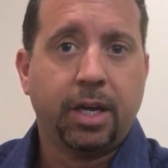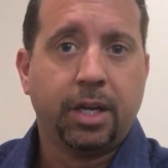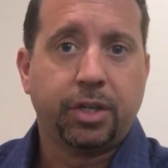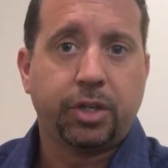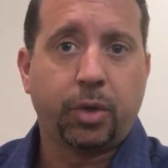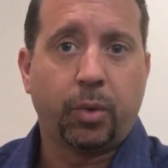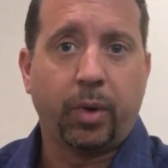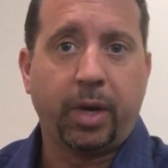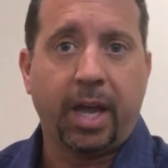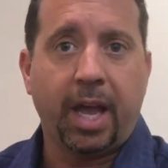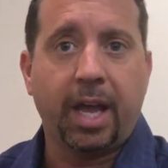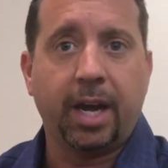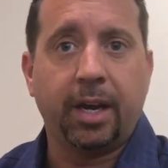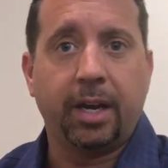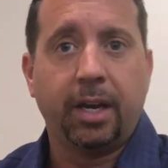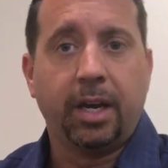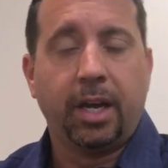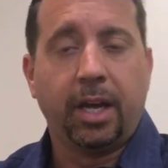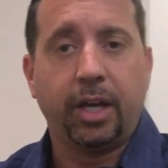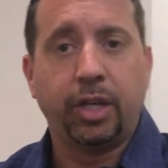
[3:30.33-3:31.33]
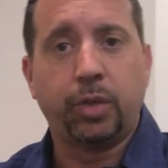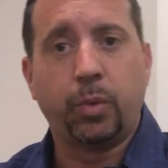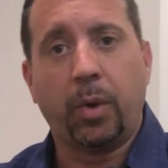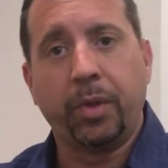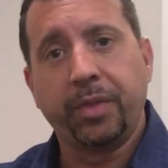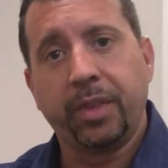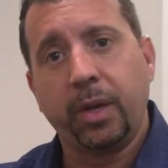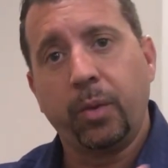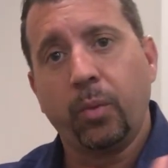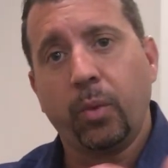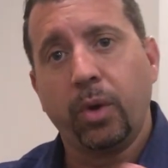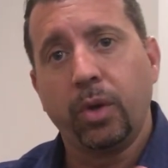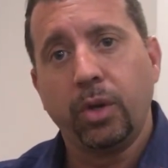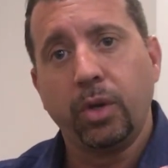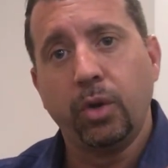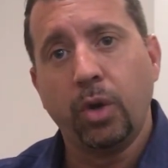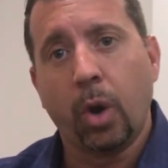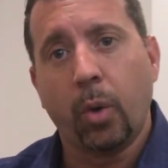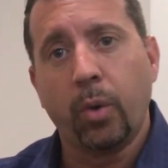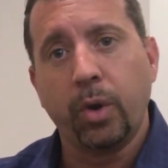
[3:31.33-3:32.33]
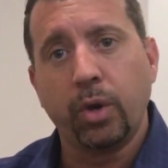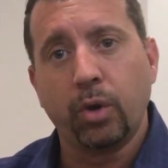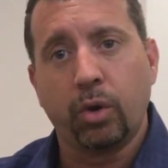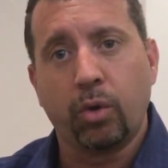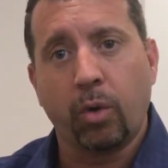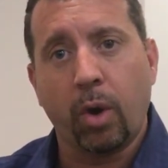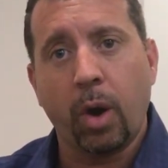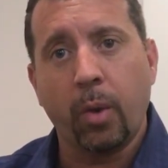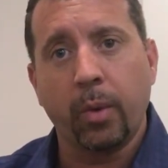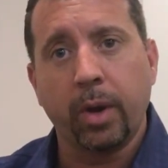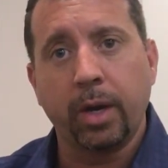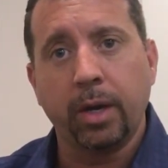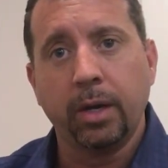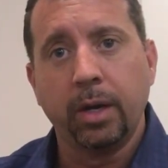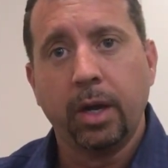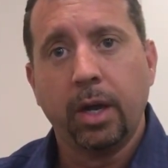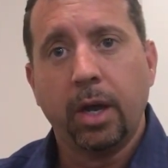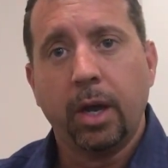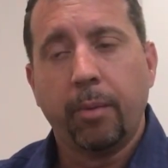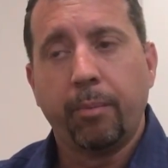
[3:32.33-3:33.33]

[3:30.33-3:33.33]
So again, it's one thing, what you're growing,